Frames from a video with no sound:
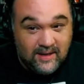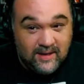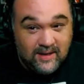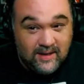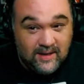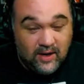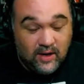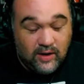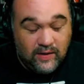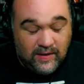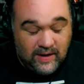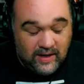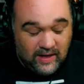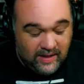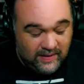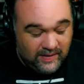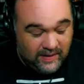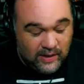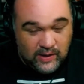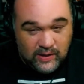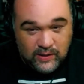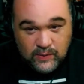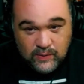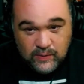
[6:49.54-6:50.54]
or the
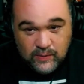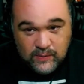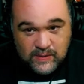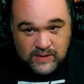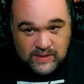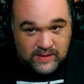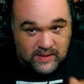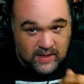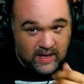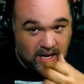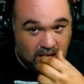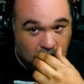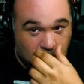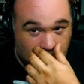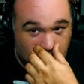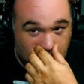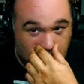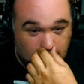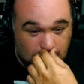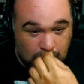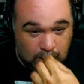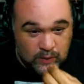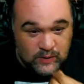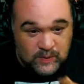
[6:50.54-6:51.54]

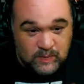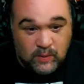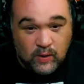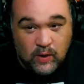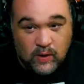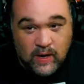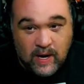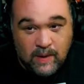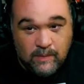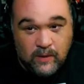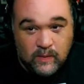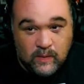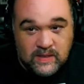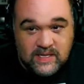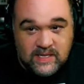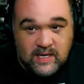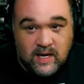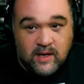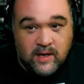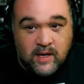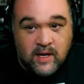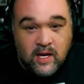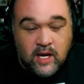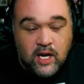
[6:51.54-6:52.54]
news program that was
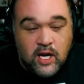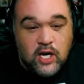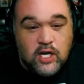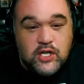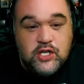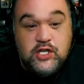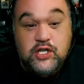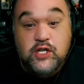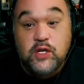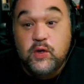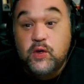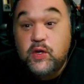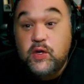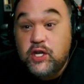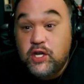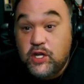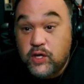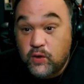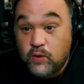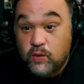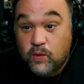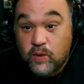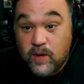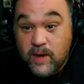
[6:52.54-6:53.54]
on. Do
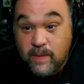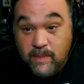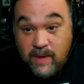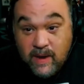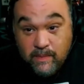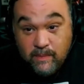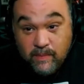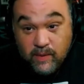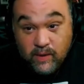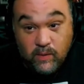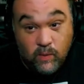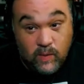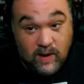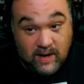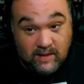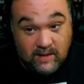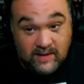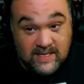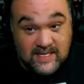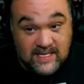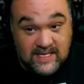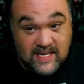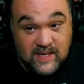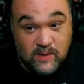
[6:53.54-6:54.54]
you remember where
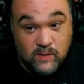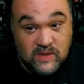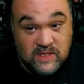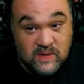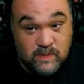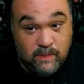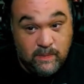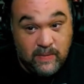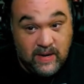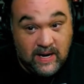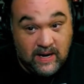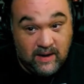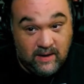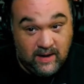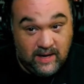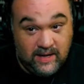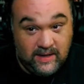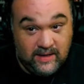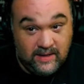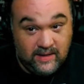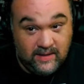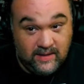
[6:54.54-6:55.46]
this thing was buried?